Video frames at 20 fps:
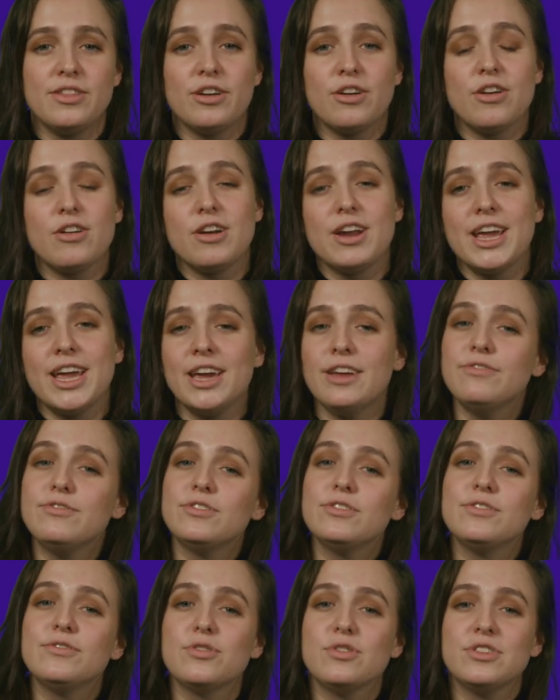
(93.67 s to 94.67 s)
there are a
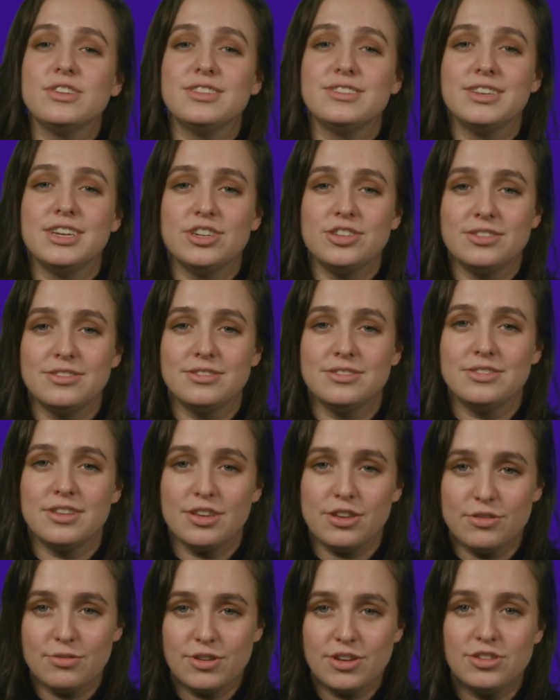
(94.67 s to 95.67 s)
handful of organizations
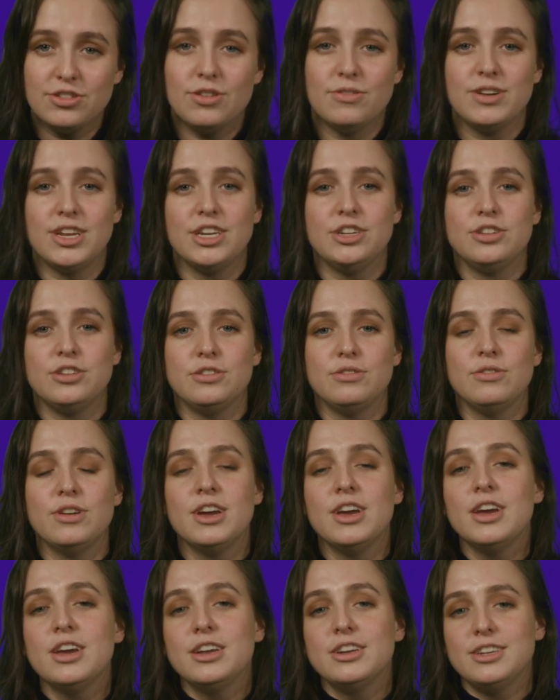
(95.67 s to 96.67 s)
that you can donate to
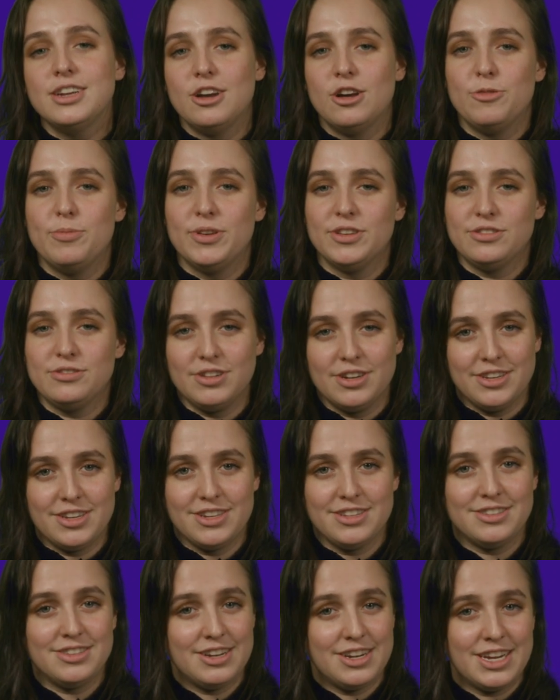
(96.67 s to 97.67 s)
to help
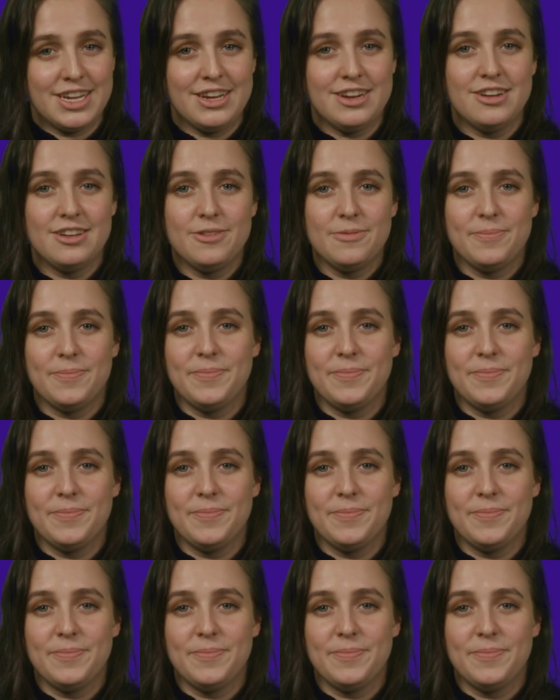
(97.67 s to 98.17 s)
Australians in need.